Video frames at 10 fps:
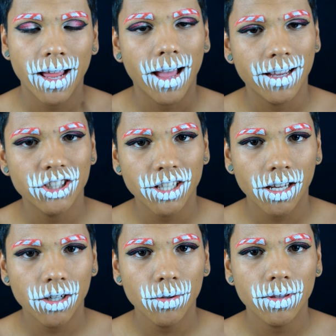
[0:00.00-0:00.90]

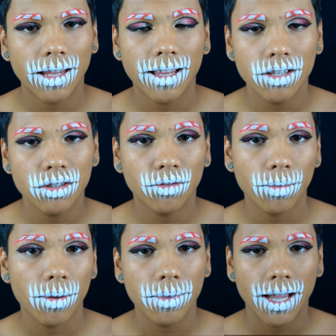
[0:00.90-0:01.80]
eyeshadow that I used from
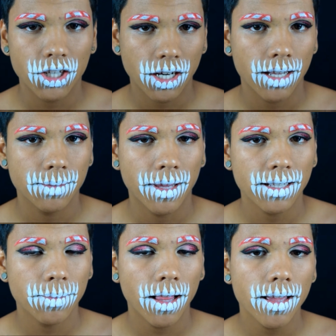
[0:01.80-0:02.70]
the BH
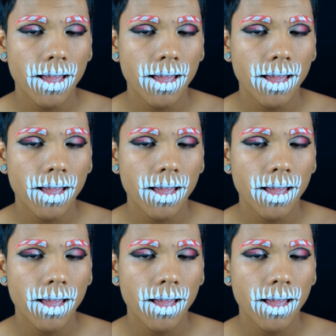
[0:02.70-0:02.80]
Cosmetics palette.